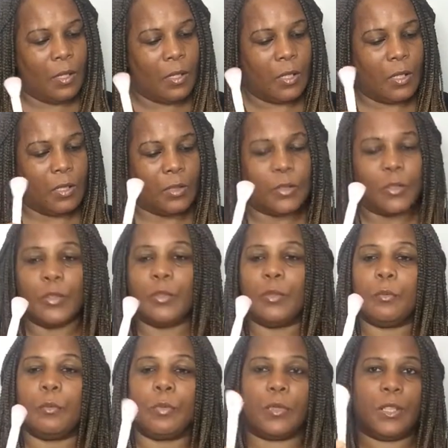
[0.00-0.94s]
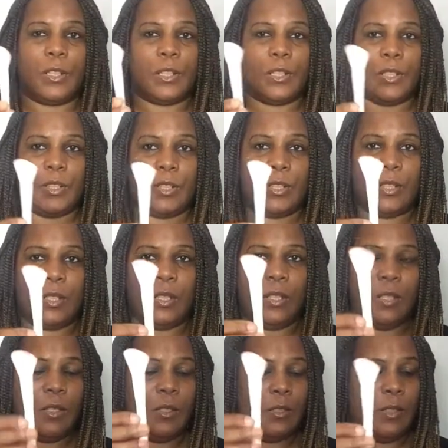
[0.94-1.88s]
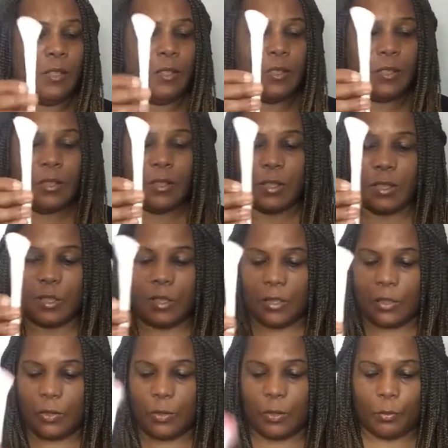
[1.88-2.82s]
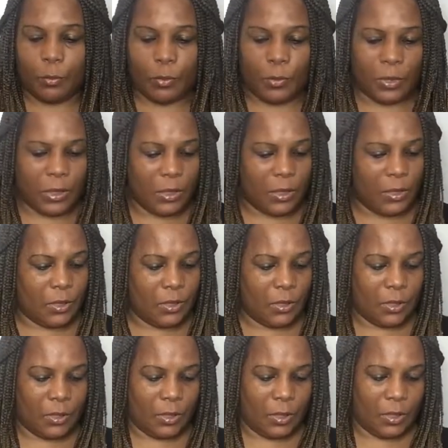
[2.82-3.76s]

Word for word: contour brush. This is the contour brush.